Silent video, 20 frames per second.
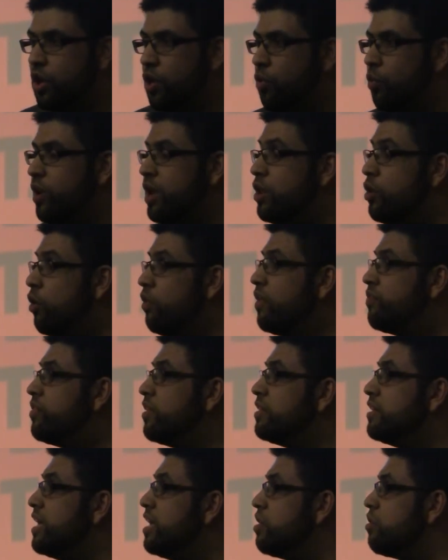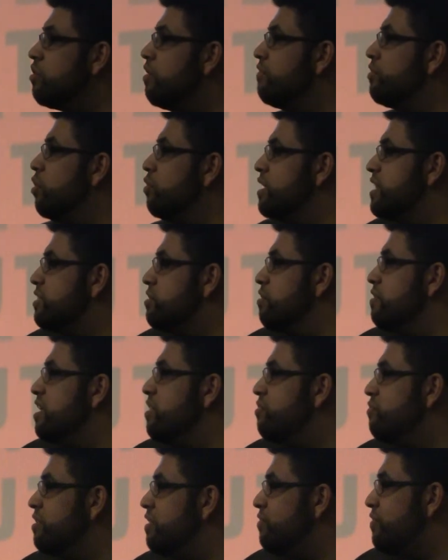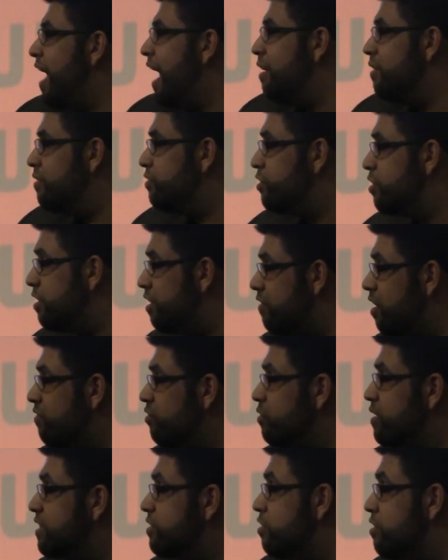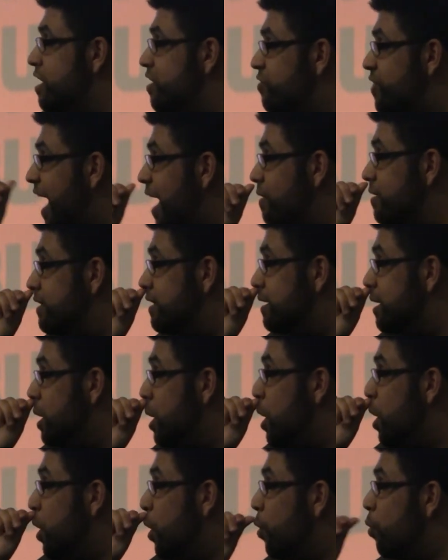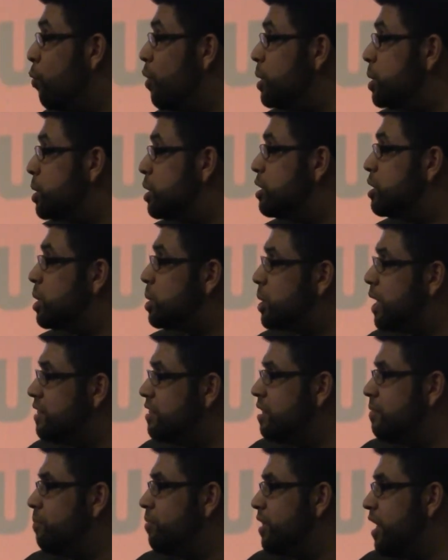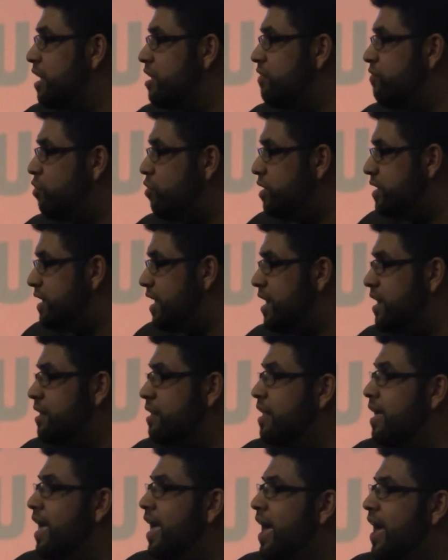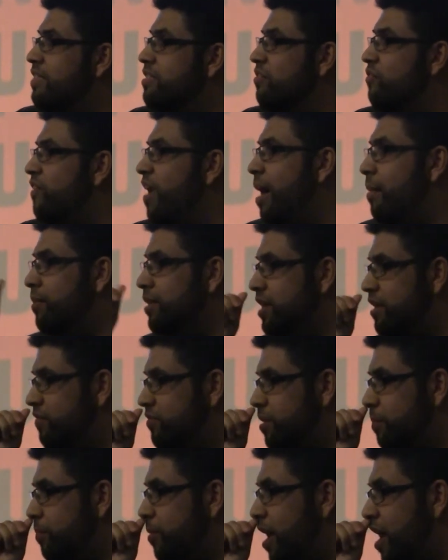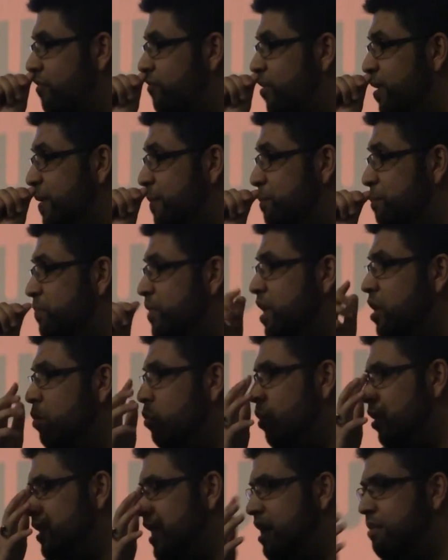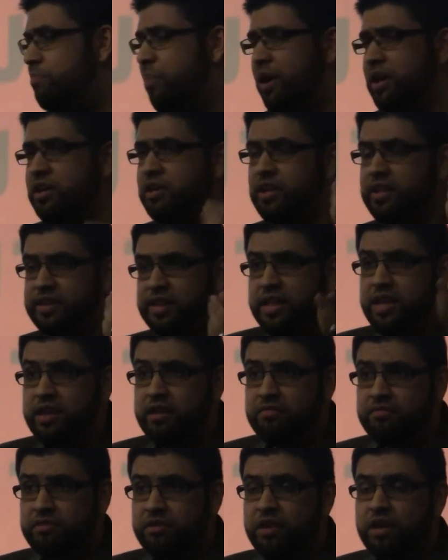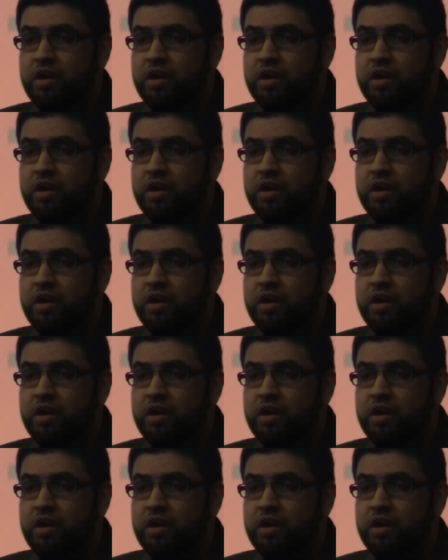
We know that the leader of those 30,000 who wished to shed the blood of Hussain and the family of the Prophet were led by Yazid,